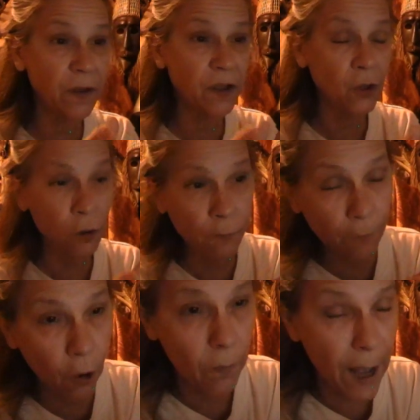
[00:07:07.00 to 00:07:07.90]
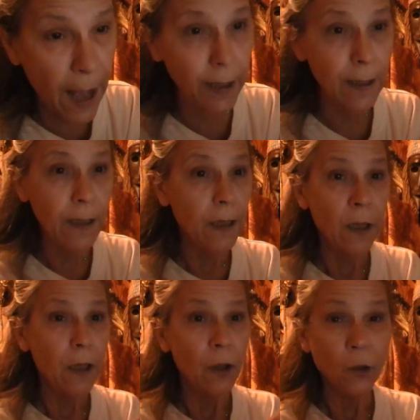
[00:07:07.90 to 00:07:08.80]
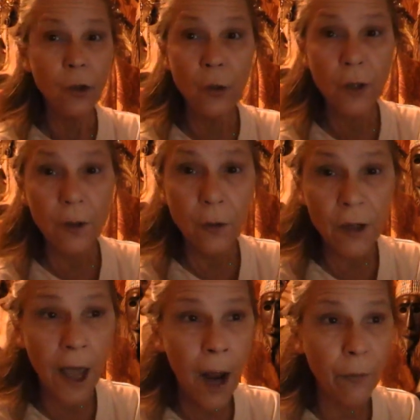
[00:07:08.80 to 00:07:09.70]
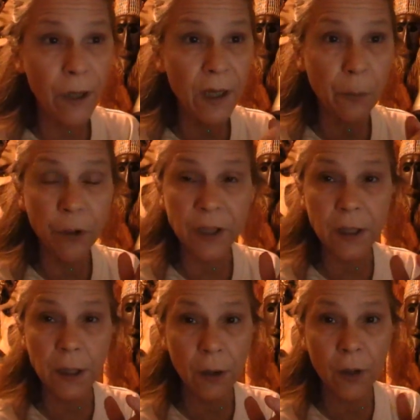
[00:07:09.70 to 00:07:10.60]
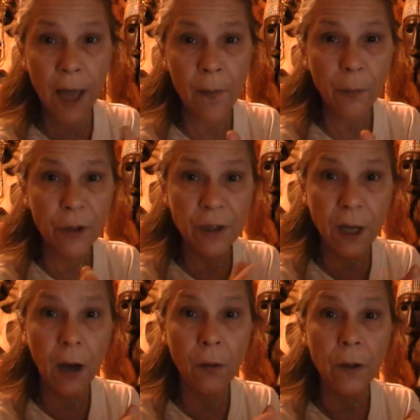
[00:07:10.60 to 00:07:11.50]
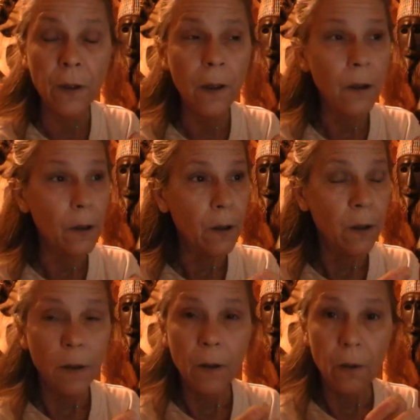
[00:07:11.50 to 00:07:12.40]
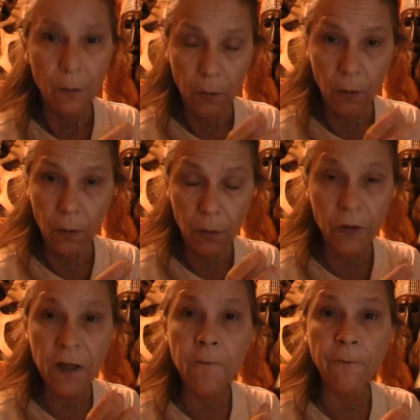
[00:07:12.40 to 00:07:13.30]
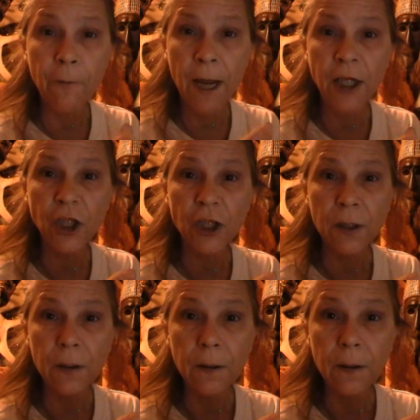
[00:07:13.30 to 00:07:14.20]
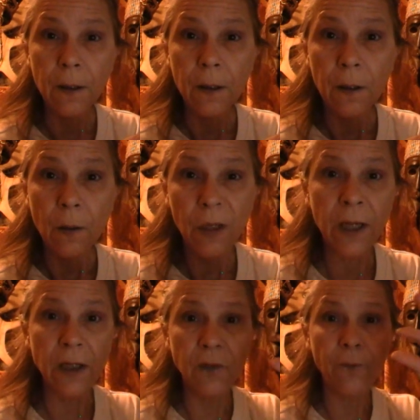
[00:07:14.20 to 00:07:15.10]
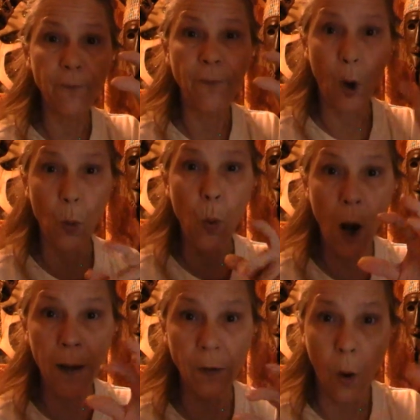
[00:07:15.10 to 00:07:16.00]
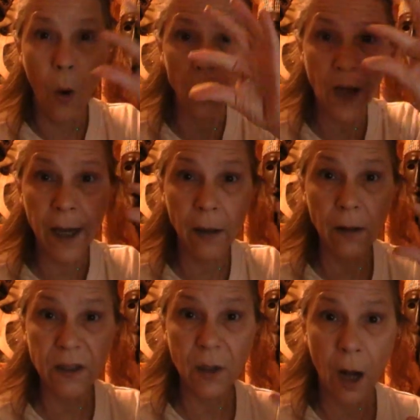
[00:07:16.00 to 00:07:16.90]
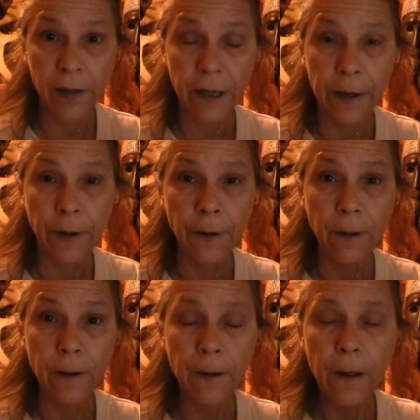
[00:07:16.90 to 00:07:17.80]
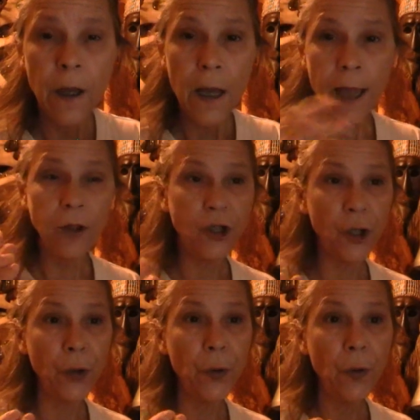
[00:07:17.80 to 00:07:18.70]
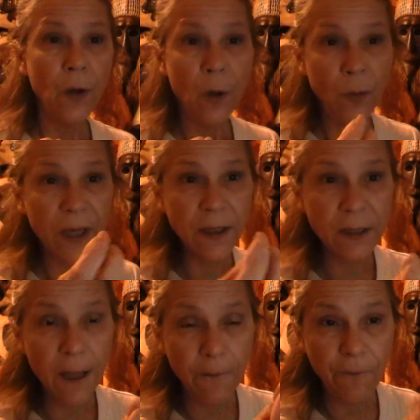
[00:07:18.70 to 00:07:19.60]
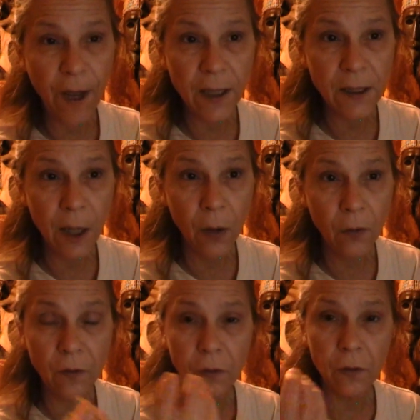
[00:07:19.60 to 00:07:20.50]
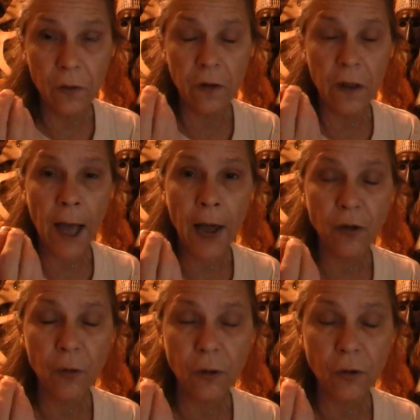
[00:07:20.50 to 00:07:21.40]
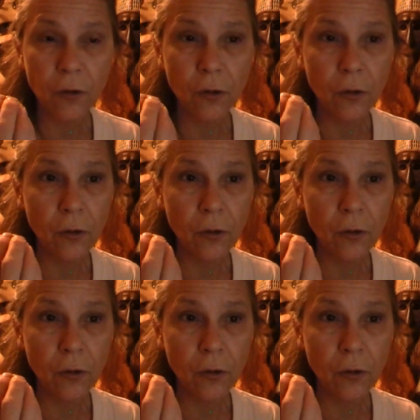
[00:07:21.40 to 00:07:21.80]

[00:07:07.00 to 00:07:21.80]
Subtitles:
with this new format, you can't really print it. You can't print out the information because, for one, the whole title is not there, and two, because they've phased out the actual